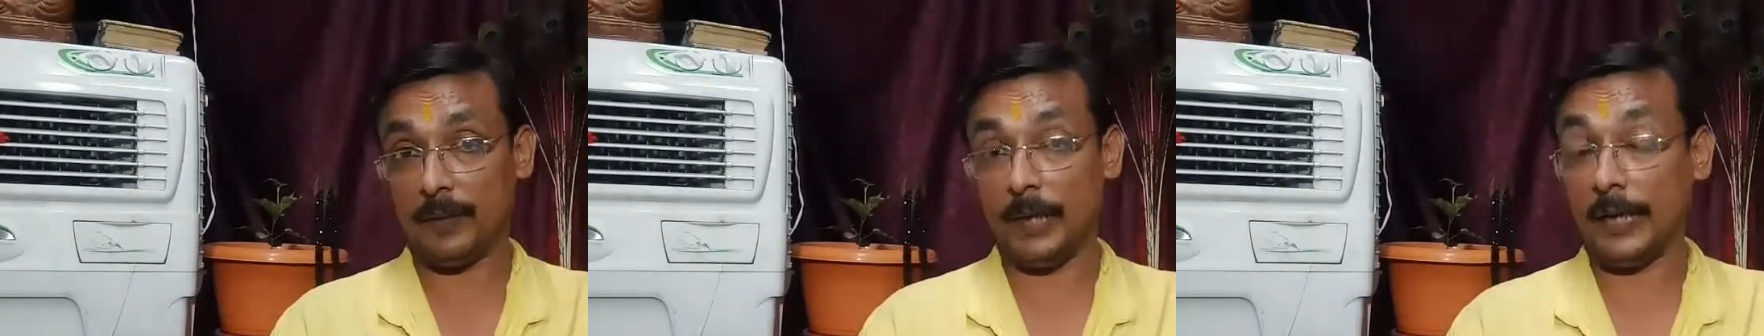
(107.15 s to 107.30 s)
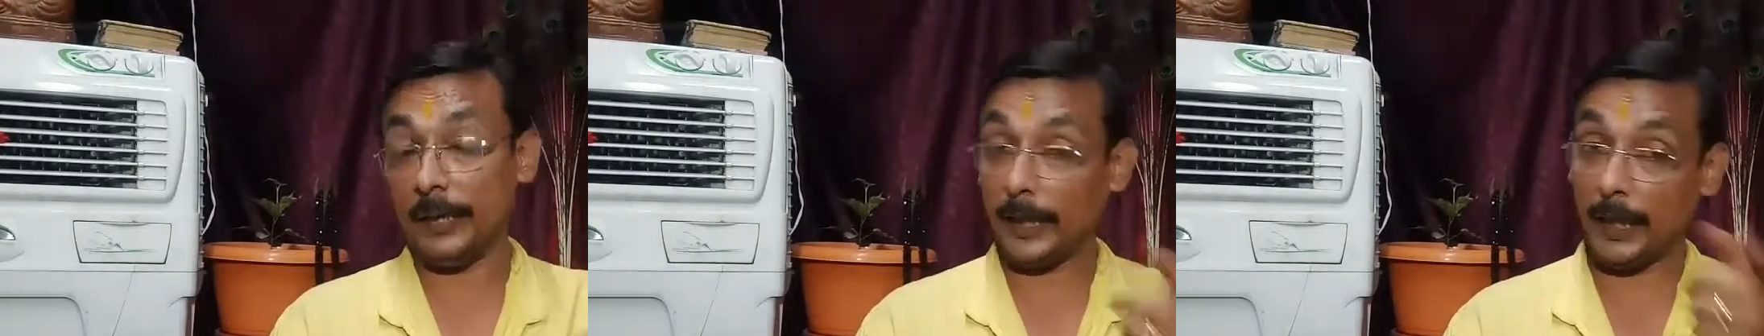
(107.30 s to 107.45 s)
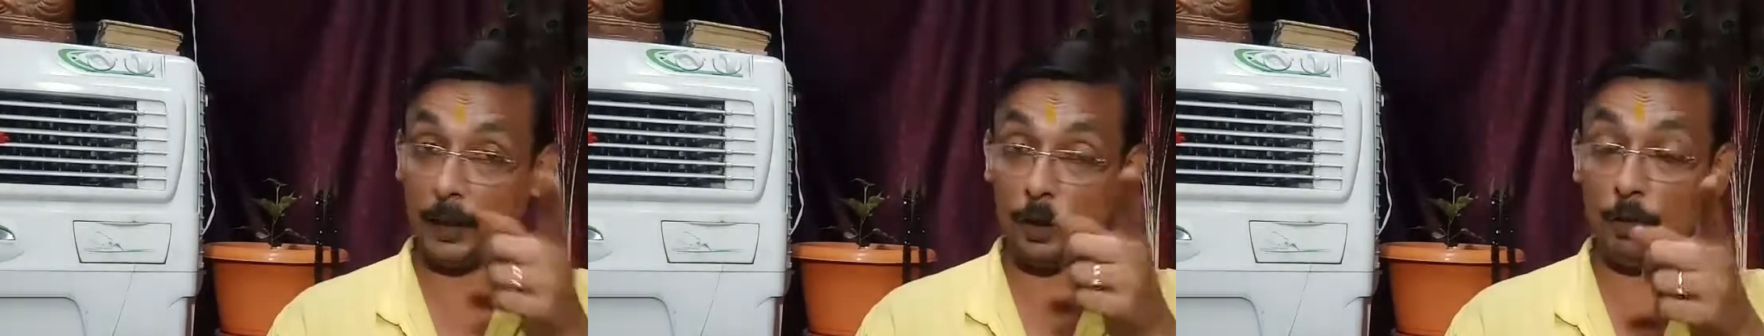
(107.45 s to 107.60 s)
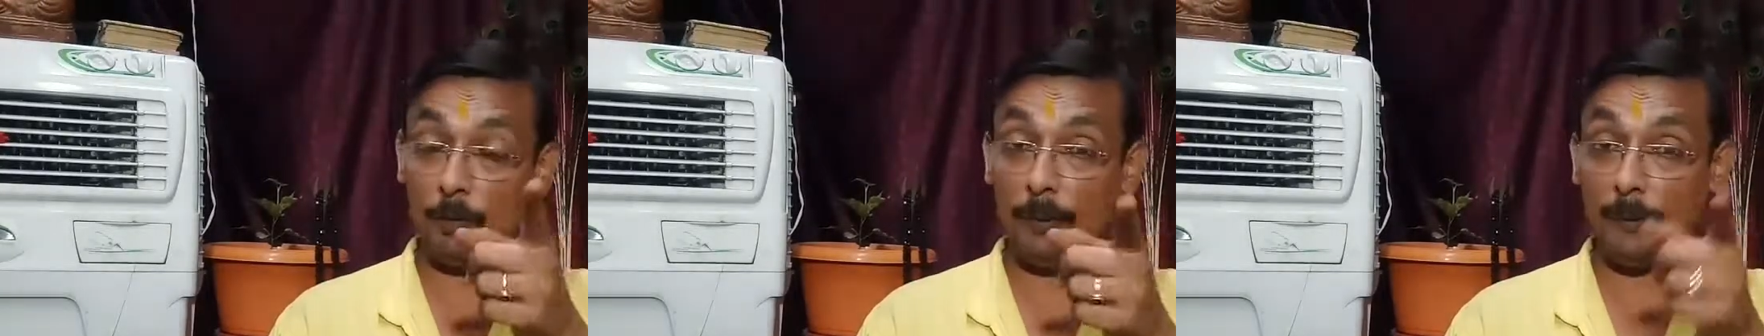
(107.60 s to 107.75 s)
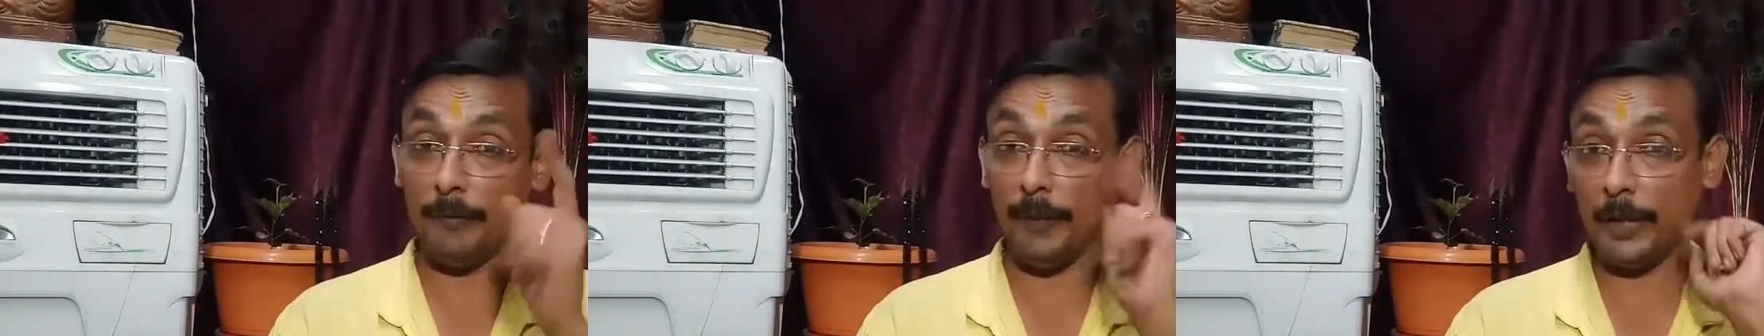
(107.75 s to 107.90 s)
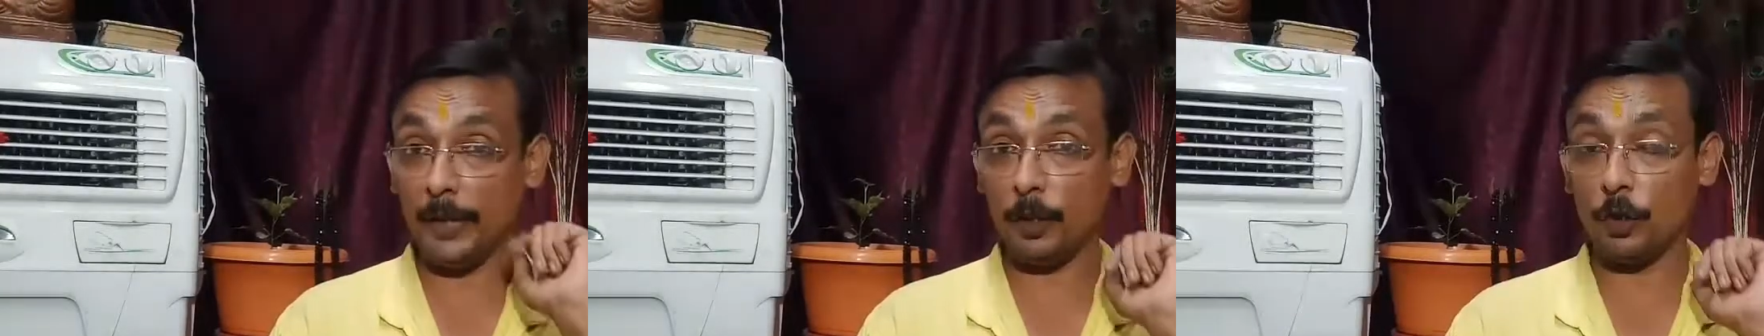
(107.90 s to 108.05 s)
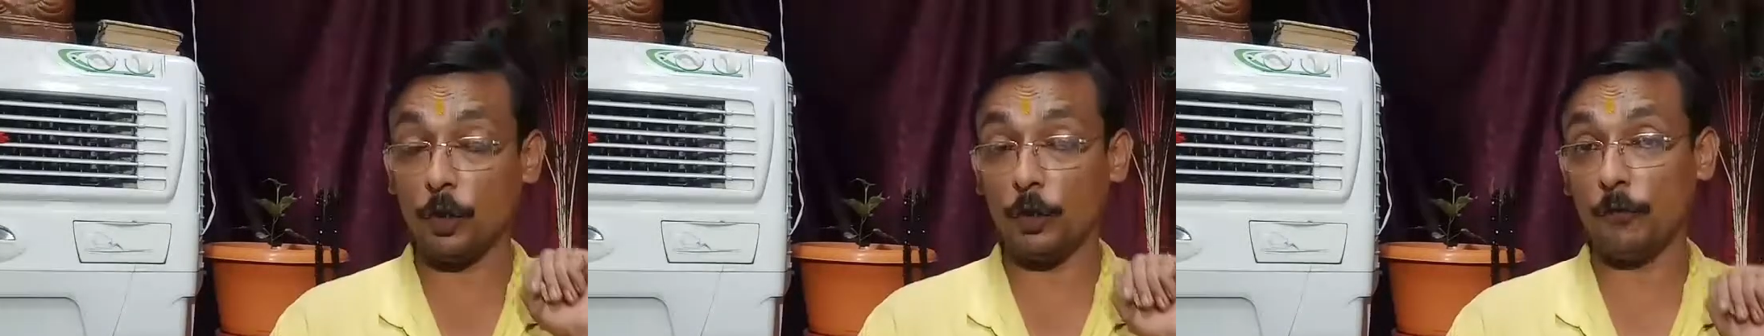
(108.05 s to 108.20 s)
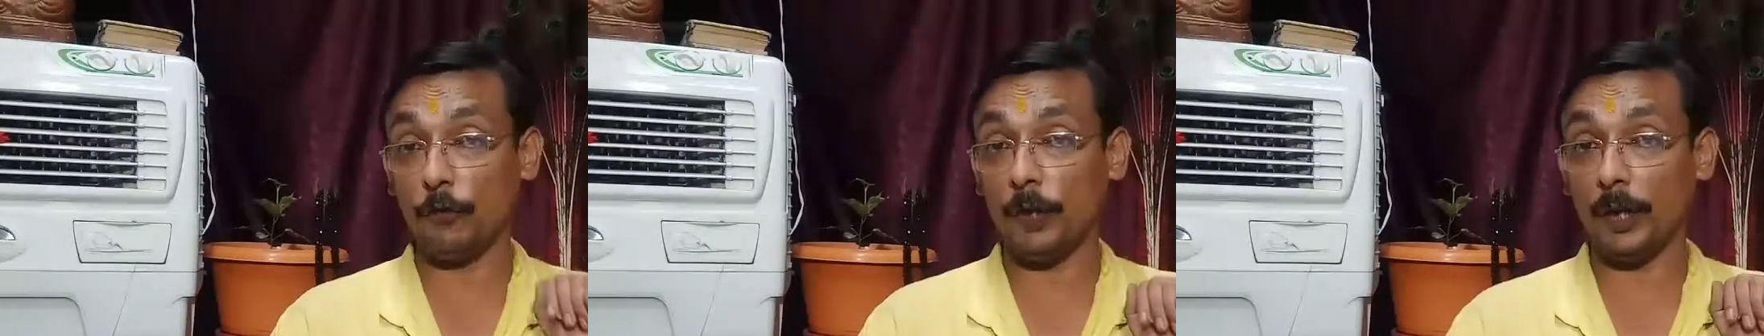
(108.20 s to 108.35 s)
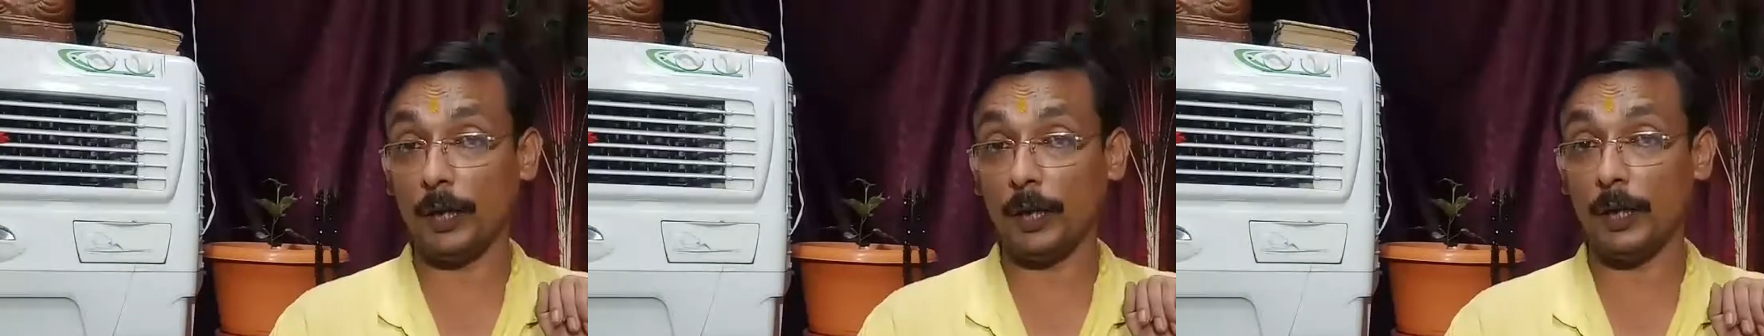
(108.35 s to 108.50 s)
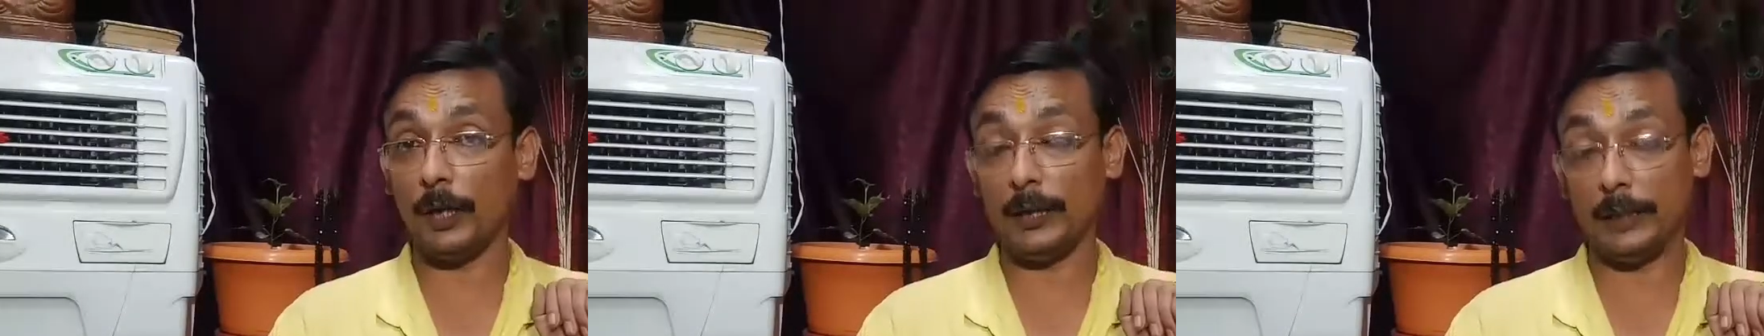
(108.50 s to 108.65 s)
and that will be very good
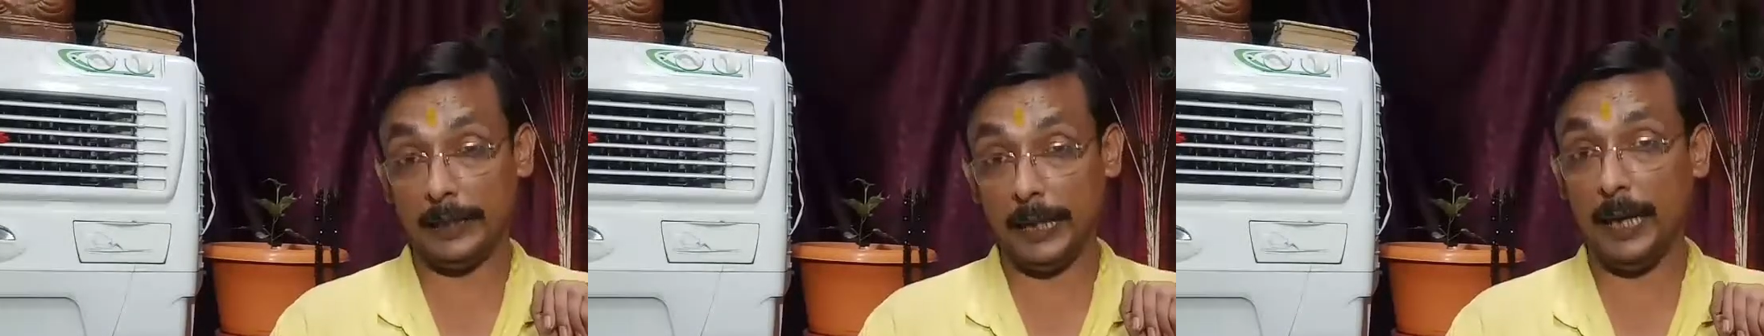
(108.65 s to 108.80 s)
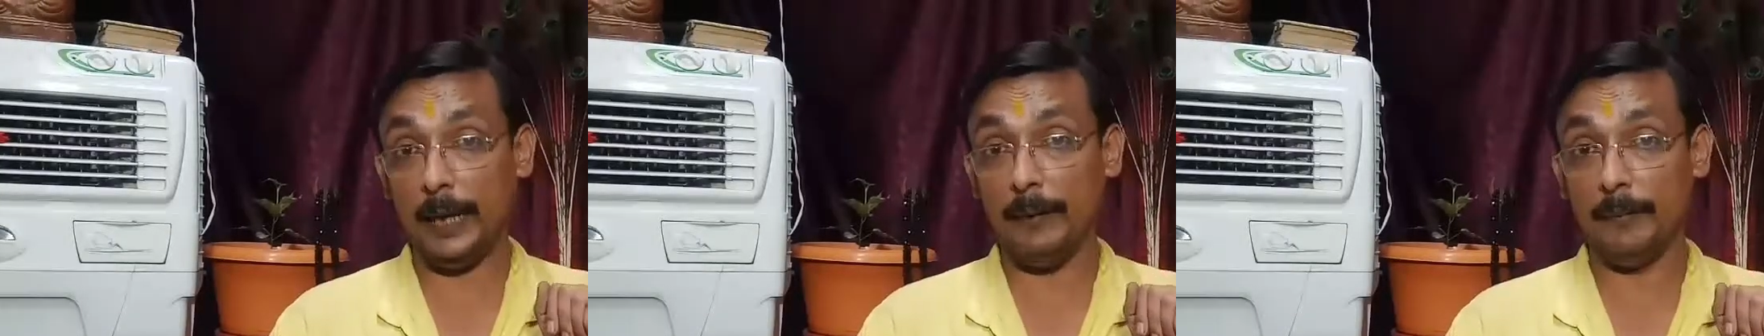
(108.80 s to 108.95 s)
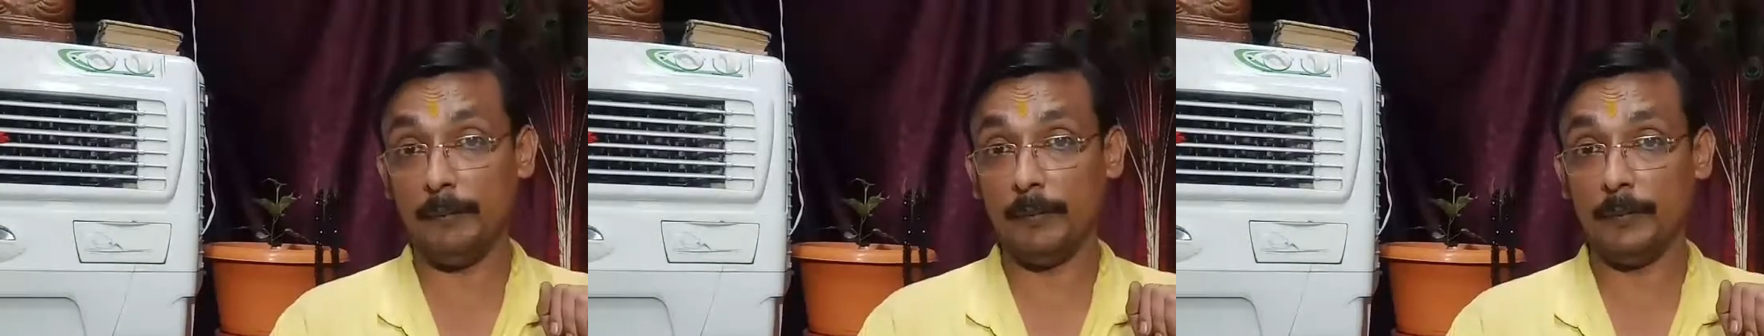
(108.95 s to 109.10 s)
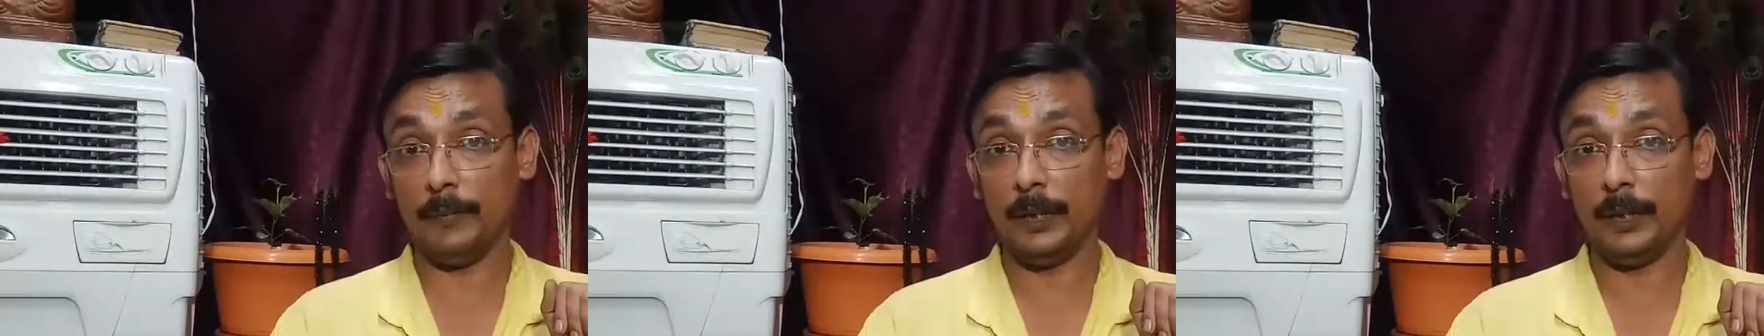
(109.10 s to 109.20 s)
for them